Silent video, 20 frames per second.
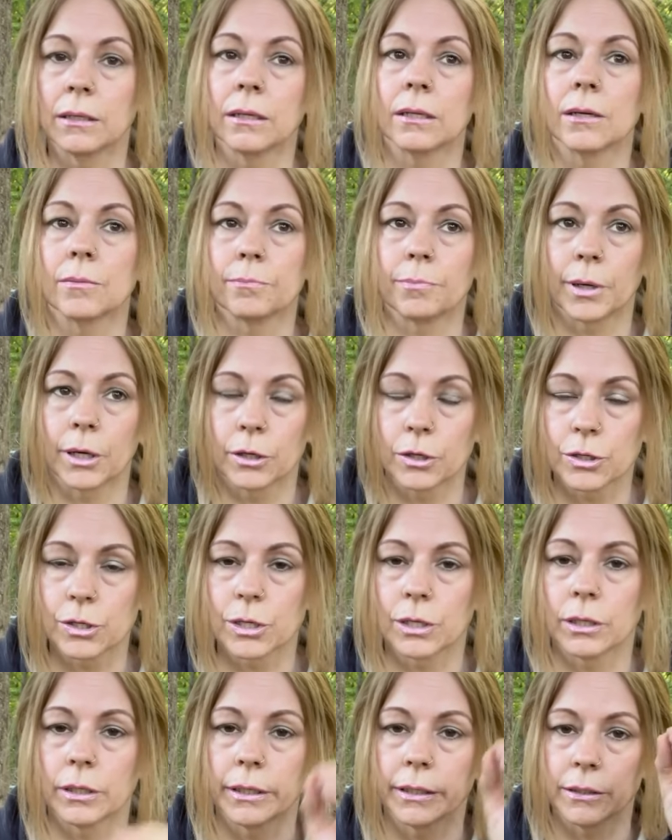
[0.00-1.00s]
to them
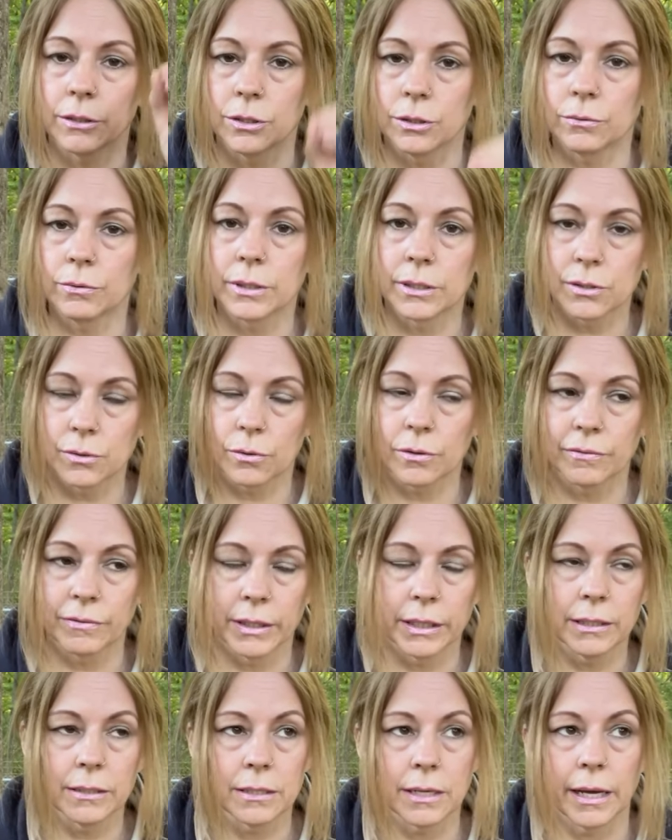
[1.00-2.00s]
personally and doing sort of an
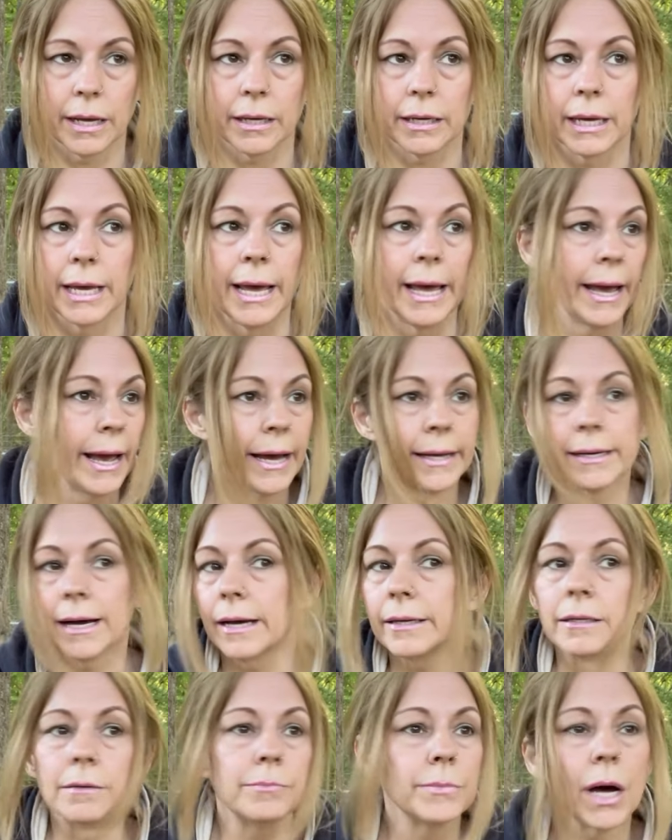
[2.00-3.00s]
intake. And I
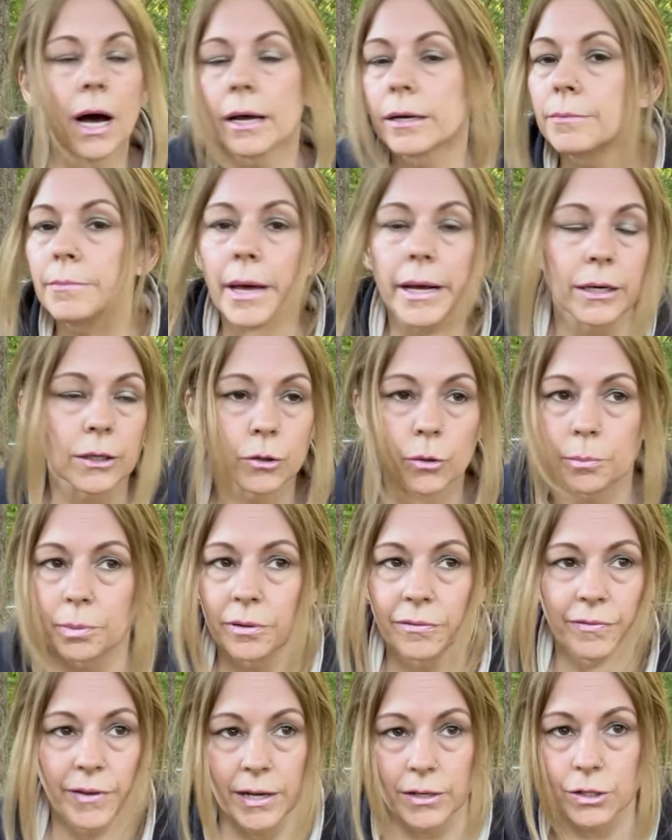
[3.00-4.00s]
am not a medical
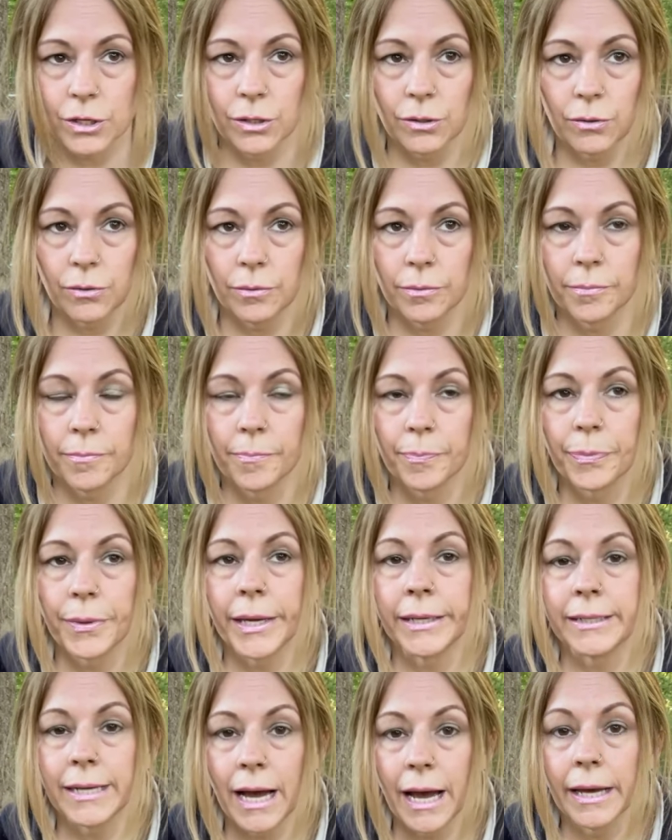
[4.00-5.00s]
professional
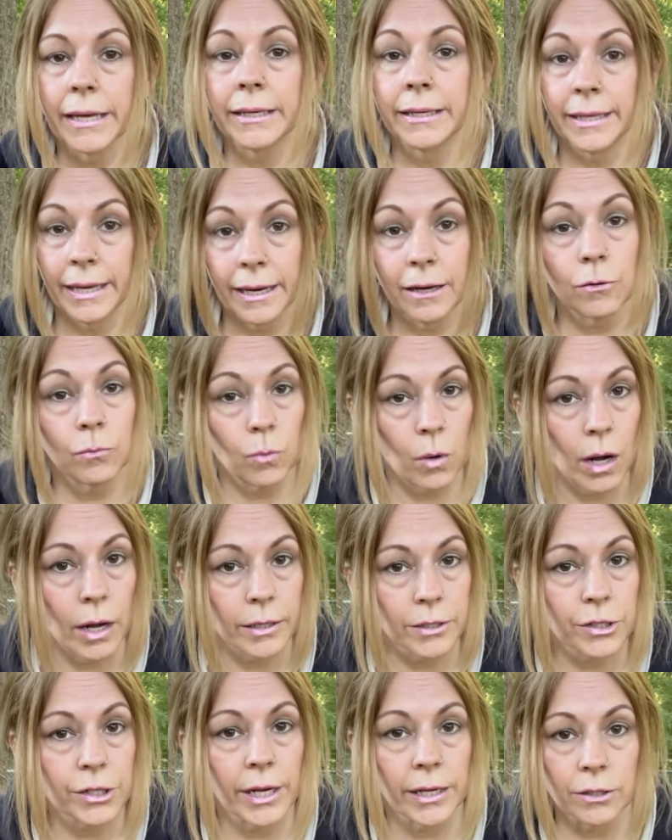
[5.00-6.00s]
and I get
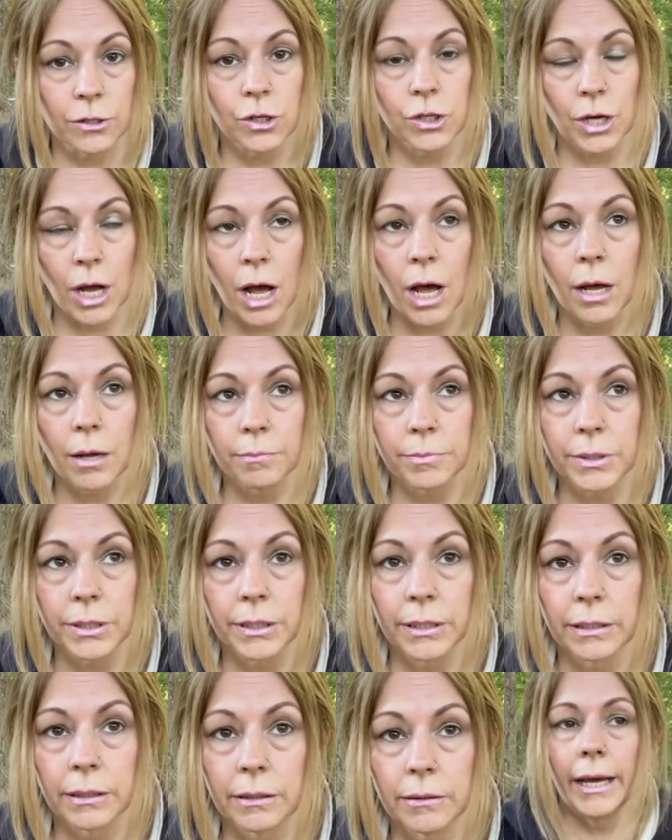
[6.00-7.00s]
watched and shopped.
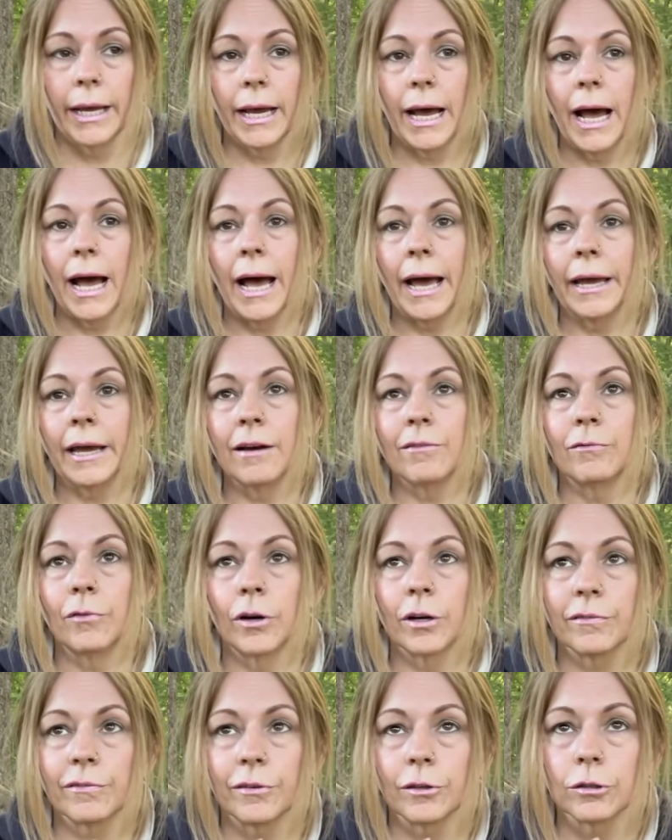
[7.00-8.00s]
I have
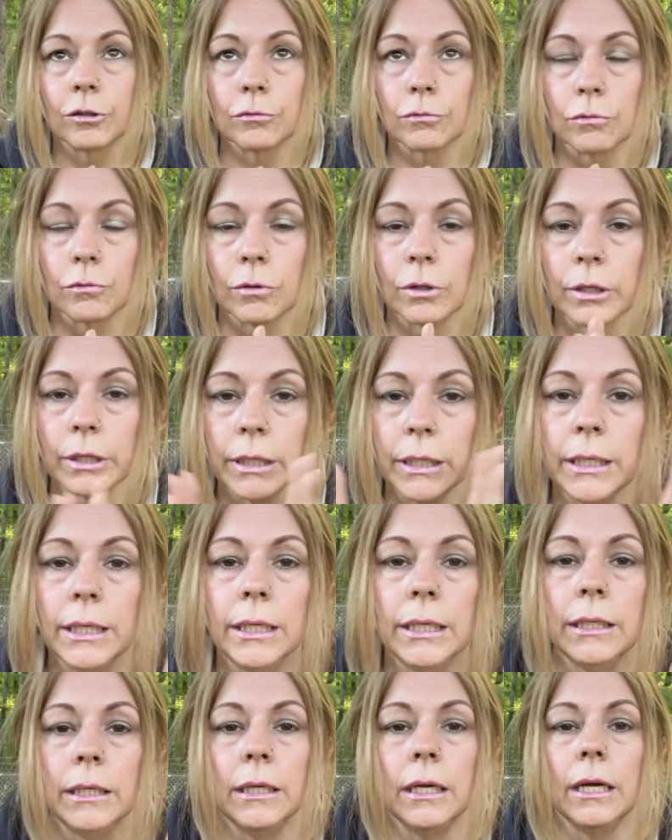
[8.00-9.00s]
worked for three
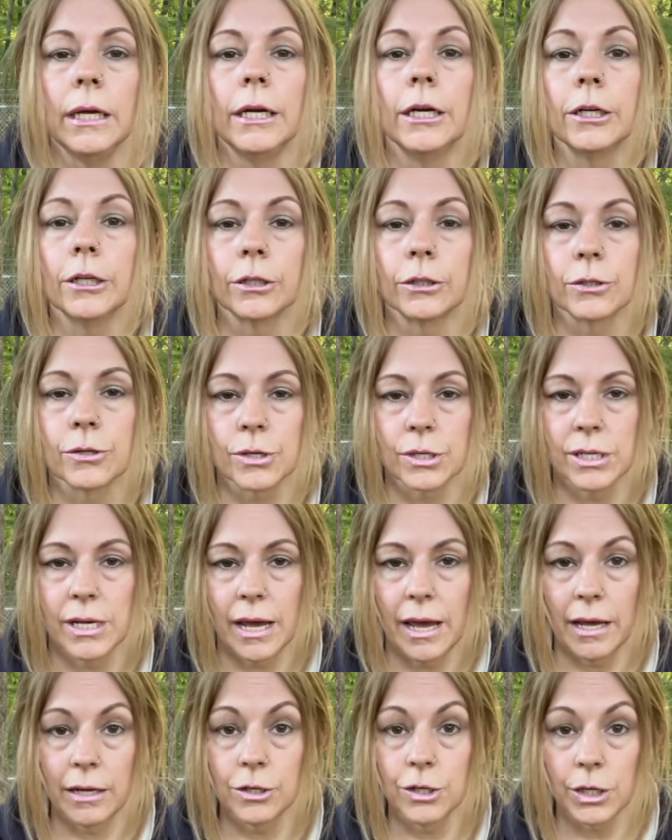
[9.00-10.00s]
years to
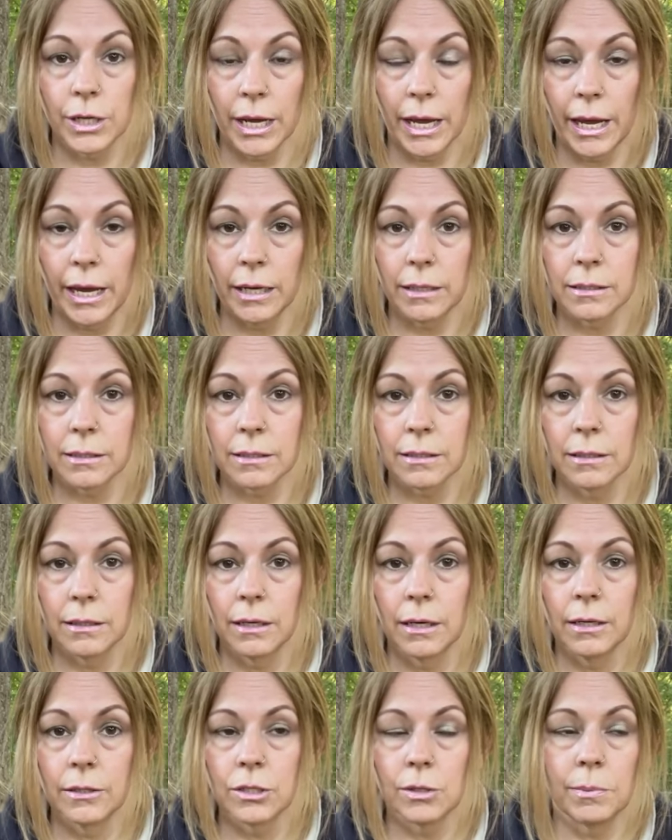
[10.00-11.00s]
educate,
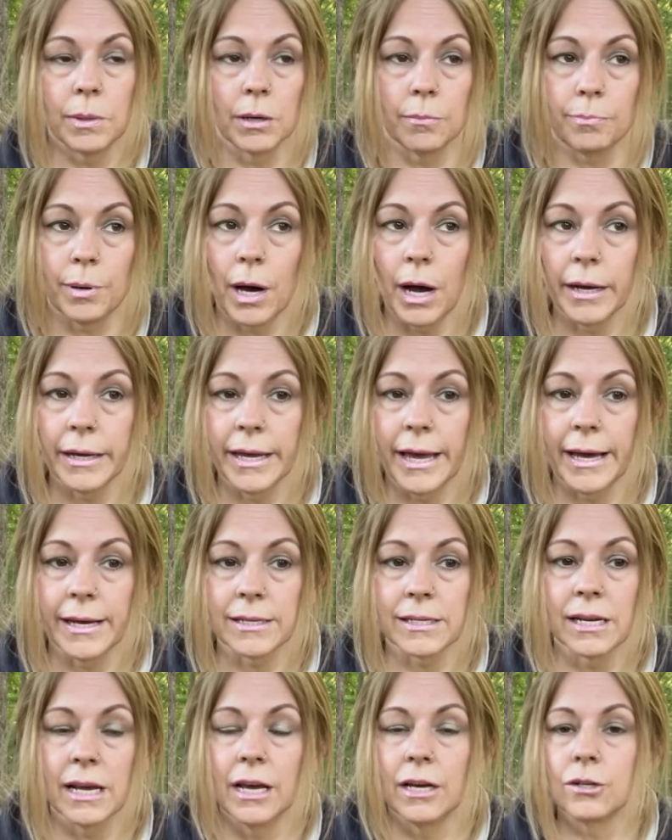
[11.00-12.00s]
to be on
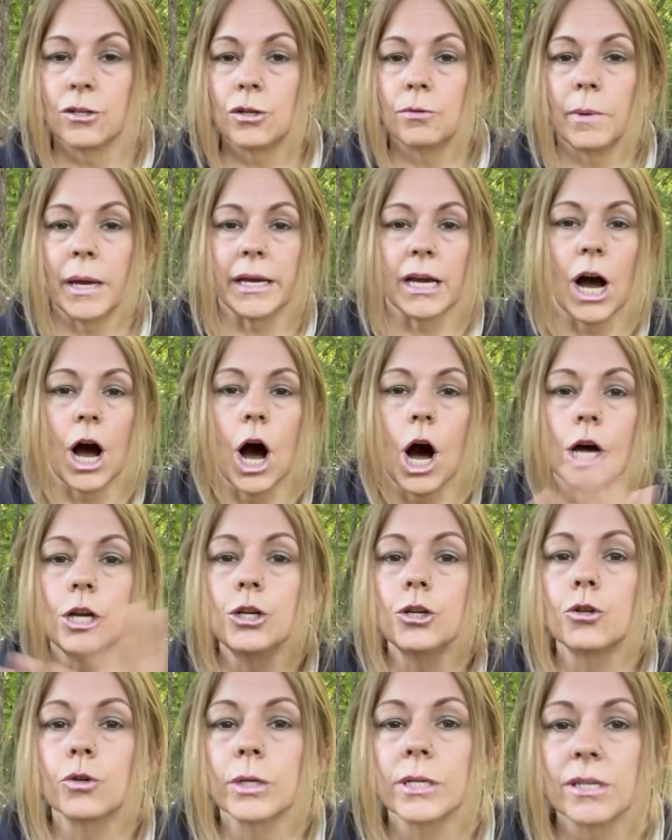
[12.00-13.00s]
podcasts, to make
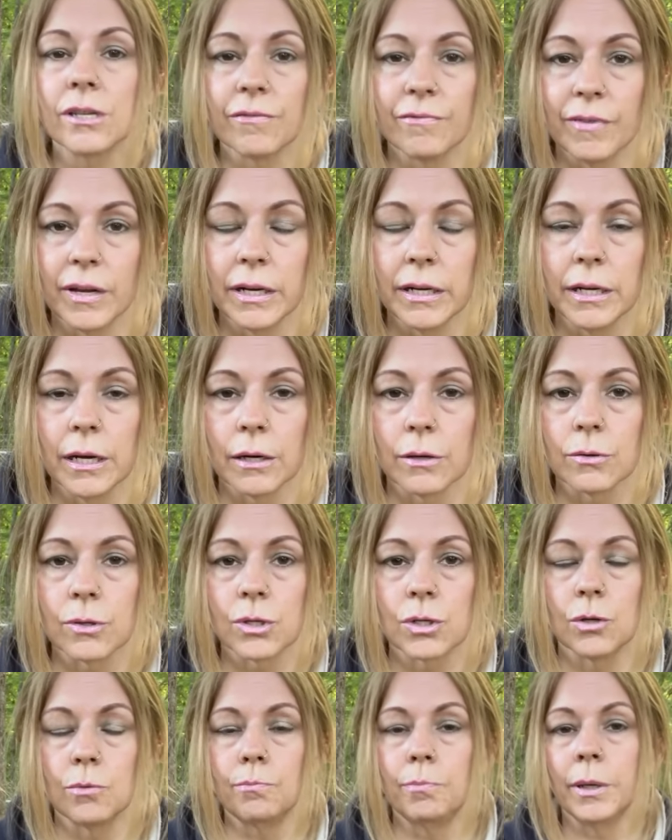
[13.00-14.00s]
hundreds of videos,
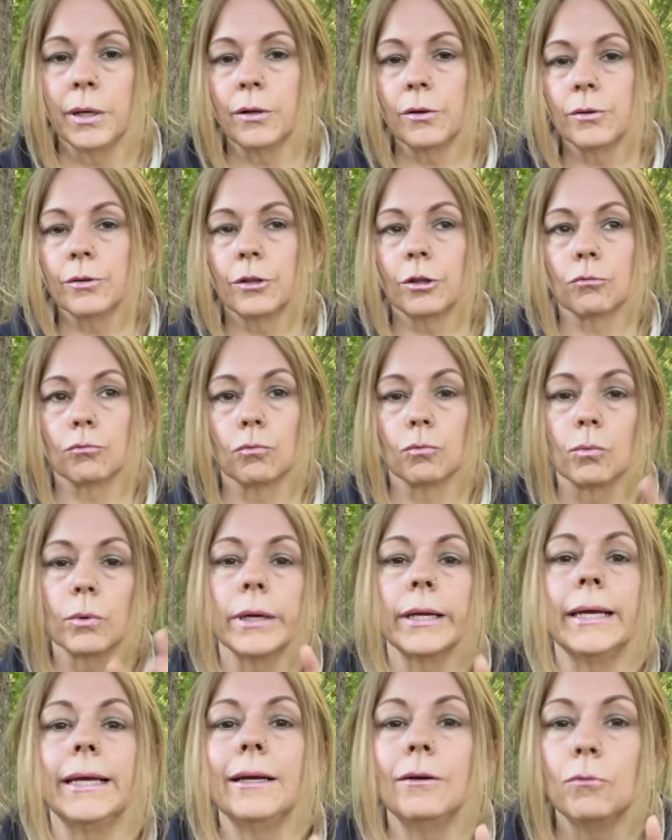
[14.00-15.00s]
to build
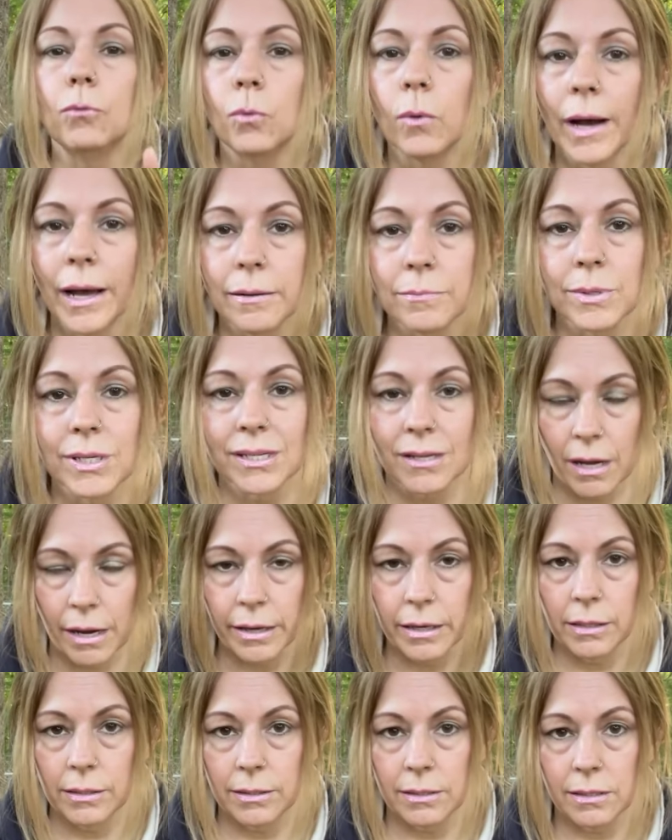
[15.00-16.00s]
three
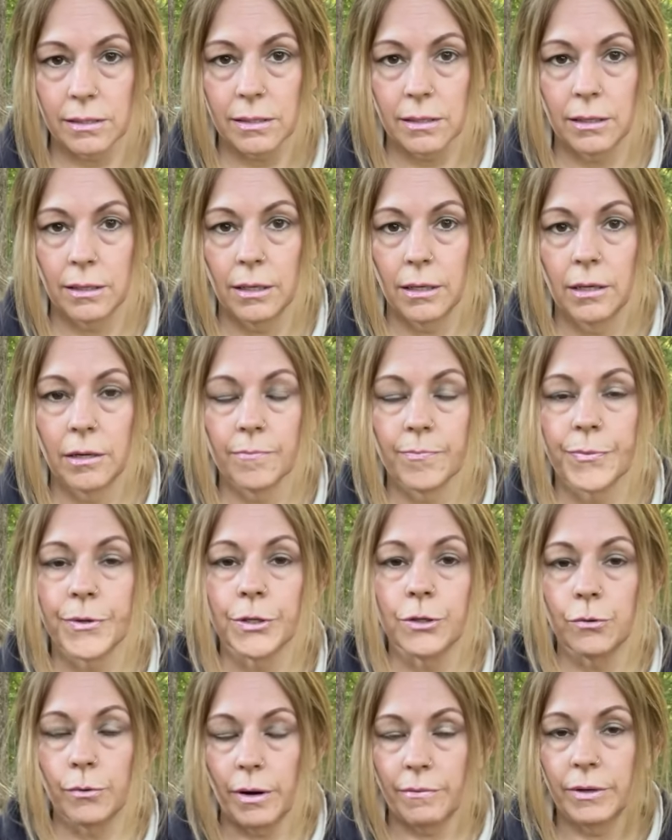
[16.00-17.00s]
websites, to
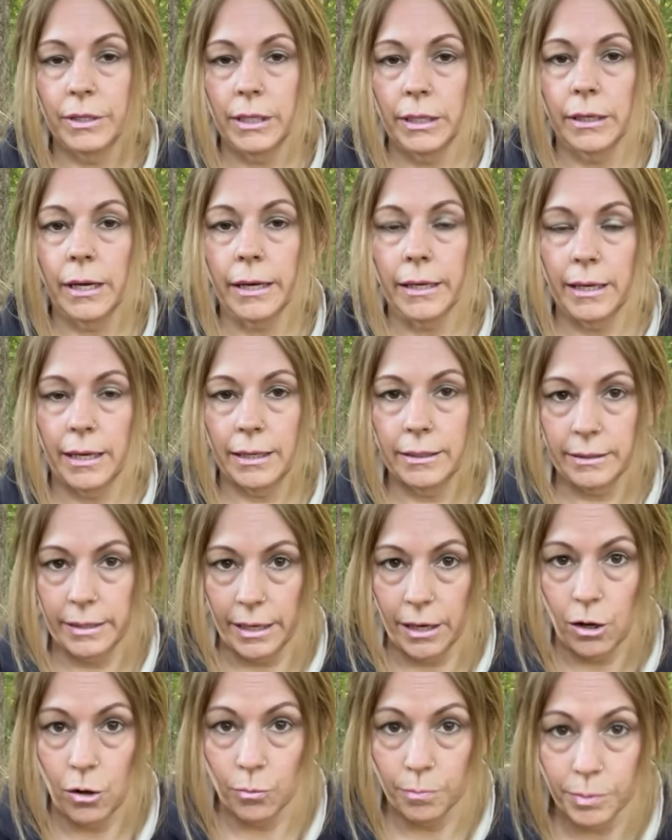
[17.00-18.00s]
do everything I can to
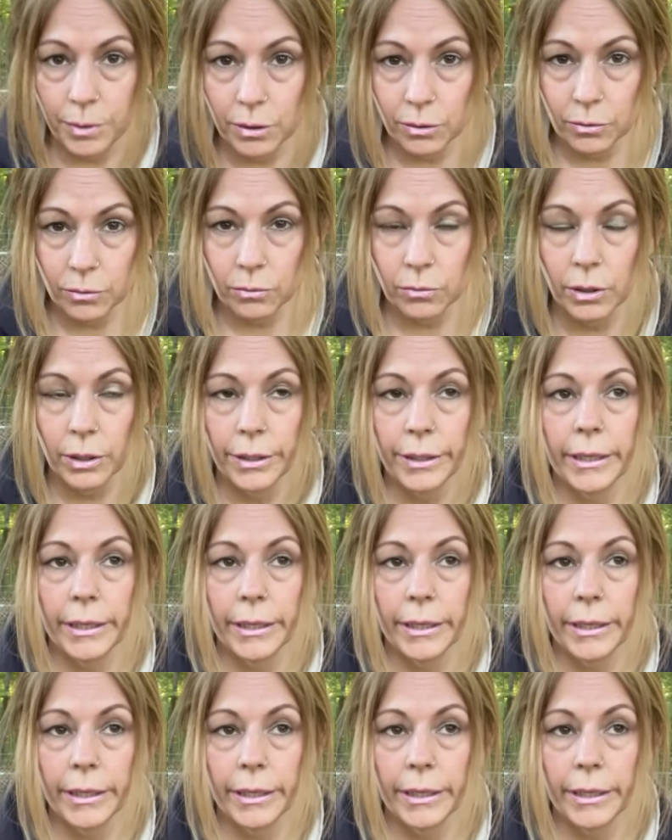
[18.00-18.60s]
help you.